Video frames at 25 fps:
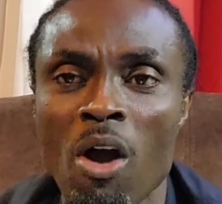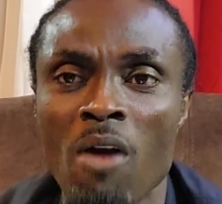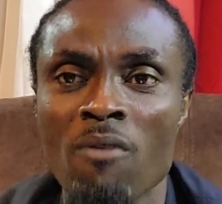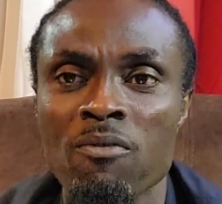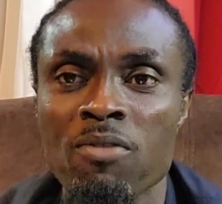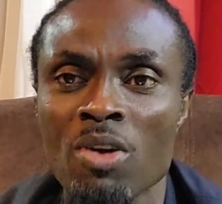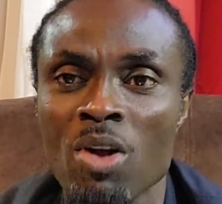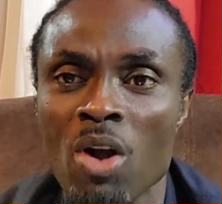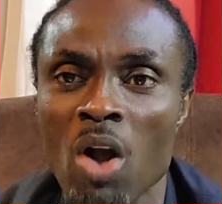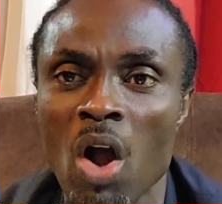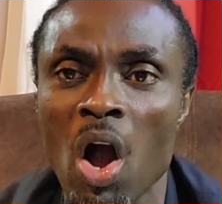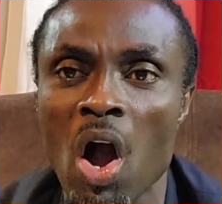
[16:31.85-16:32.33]

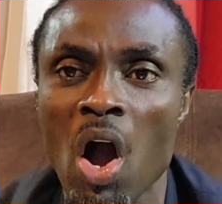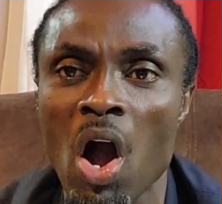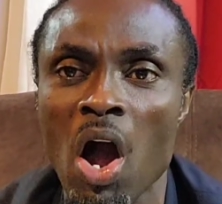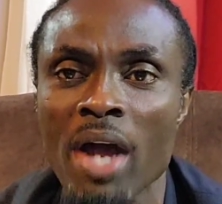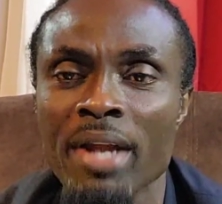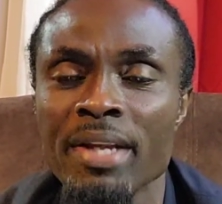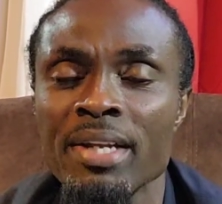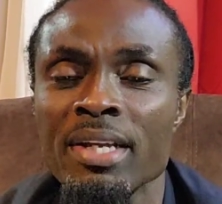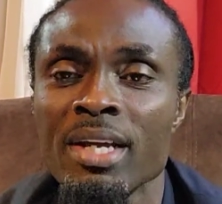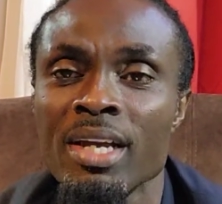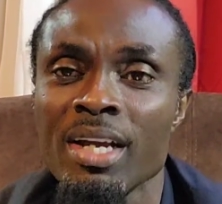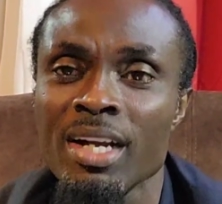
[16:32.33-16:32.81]
of
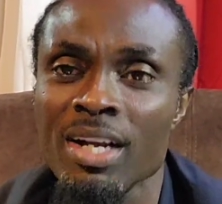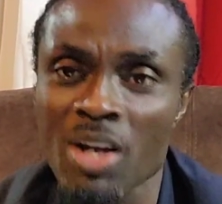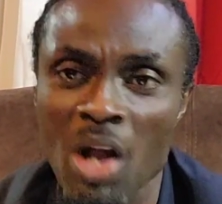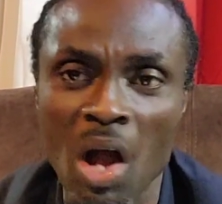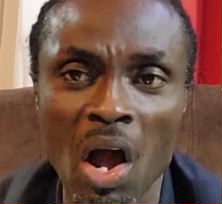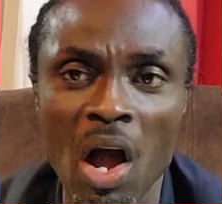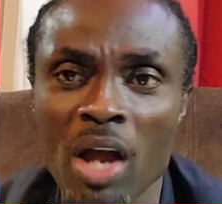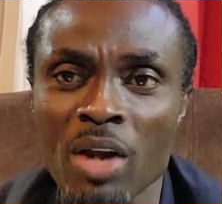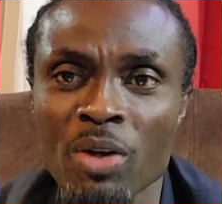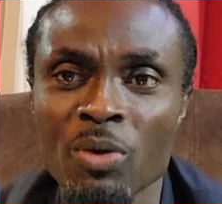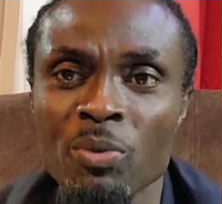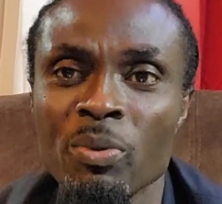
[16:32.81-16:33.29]
God,
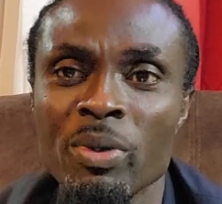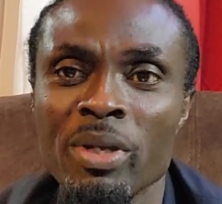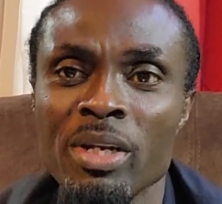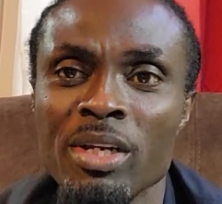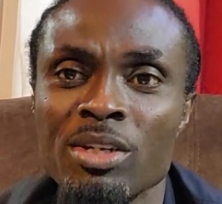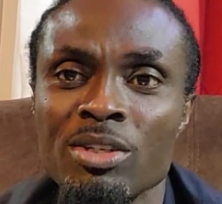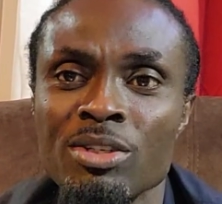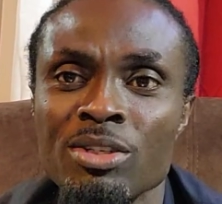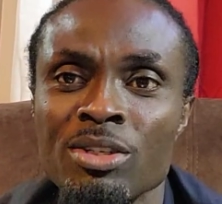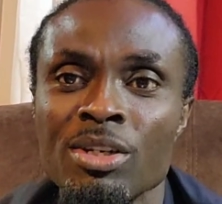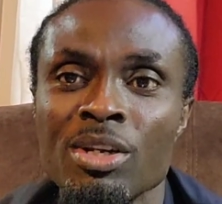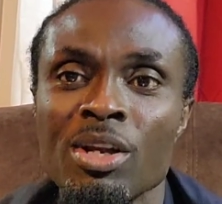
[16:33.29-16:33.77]
God
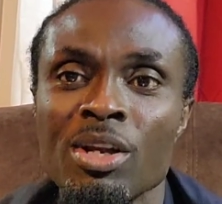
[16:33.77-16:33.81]
will